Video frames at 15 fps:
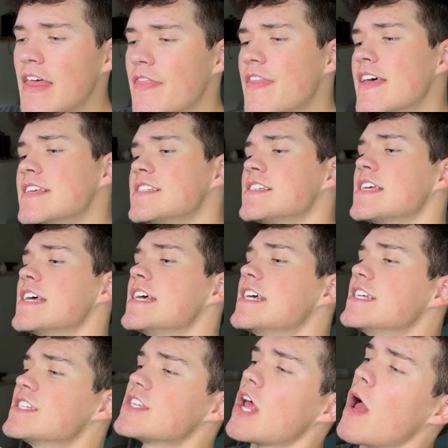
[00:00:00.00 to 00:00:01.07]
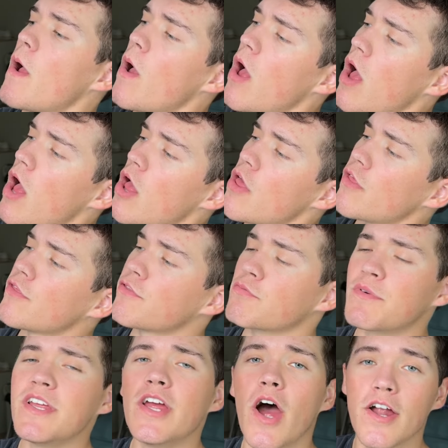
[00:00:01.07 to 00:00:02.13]
This is
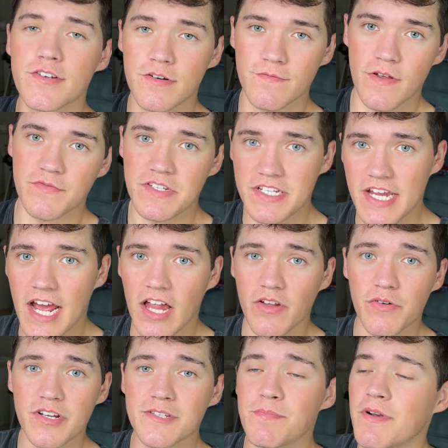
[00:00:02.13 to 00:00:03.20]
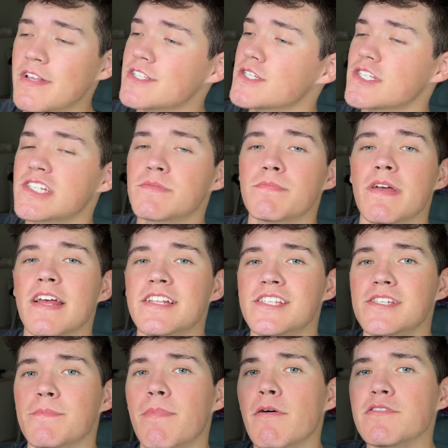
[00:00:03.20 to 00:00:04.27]
350 calories, but it's
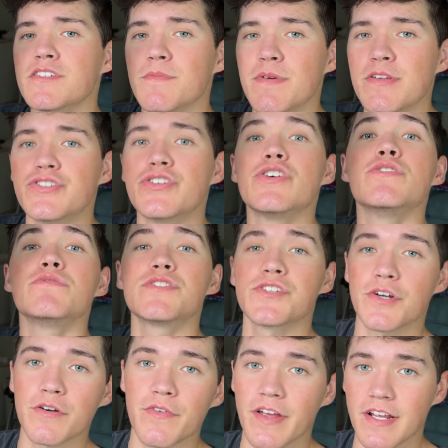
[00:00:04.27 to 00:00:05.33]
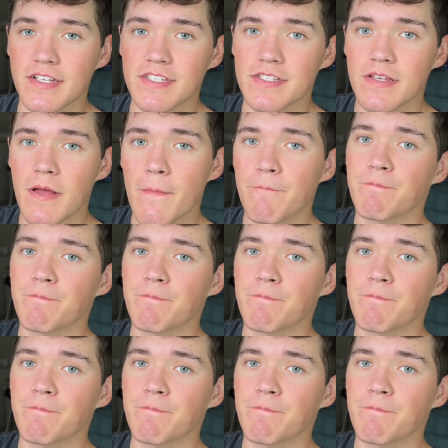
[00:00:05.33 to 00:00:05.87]
supposed to be 2 servings.